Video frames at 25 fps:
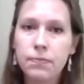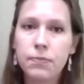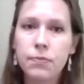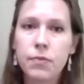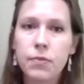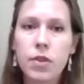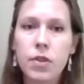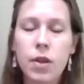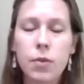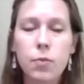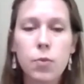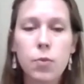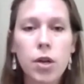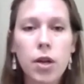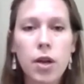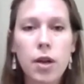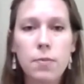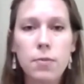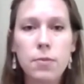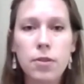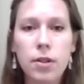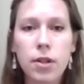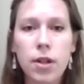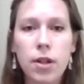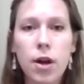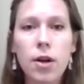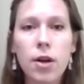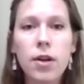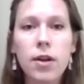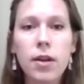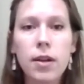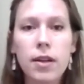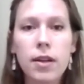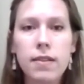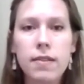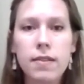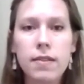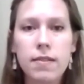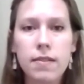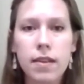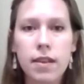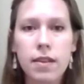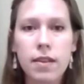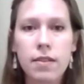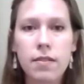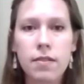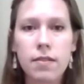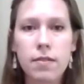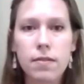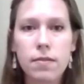Someone comes along and
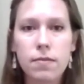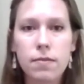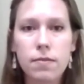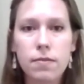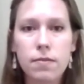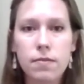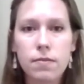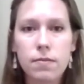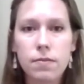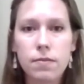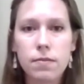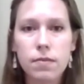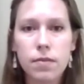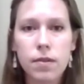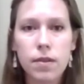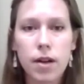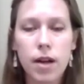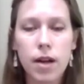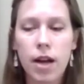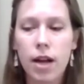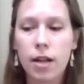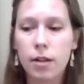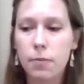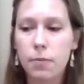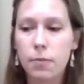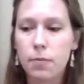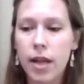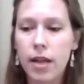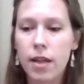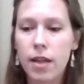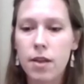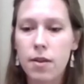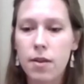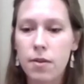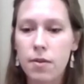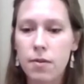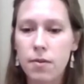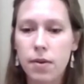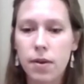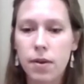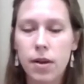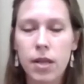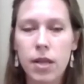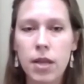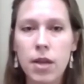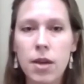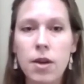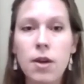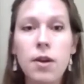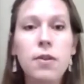says, I'll pay you a
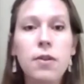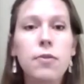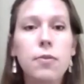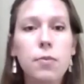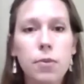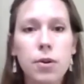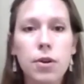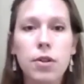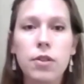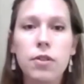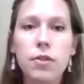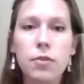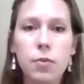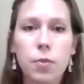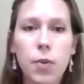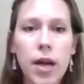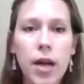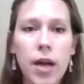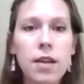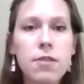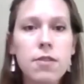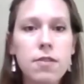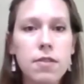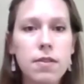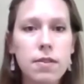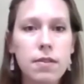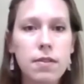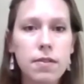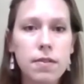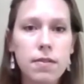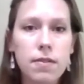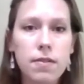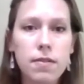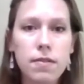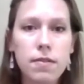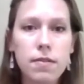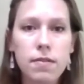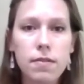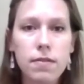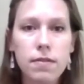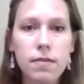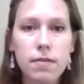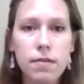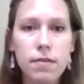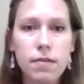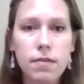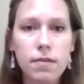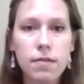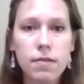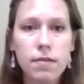year's worth of wages
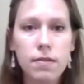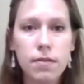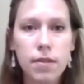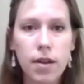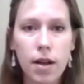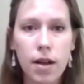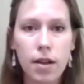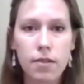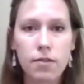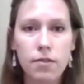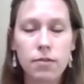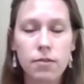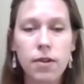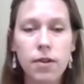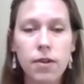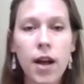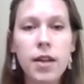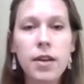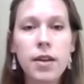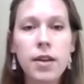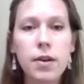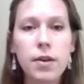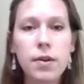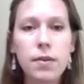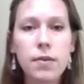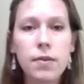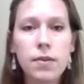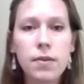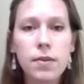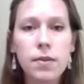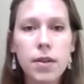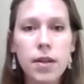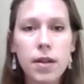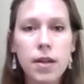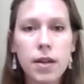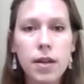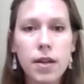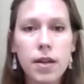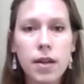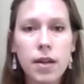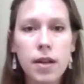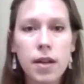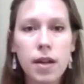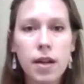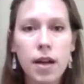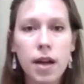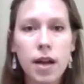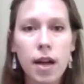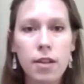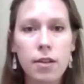to hunt a rhino.
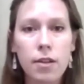And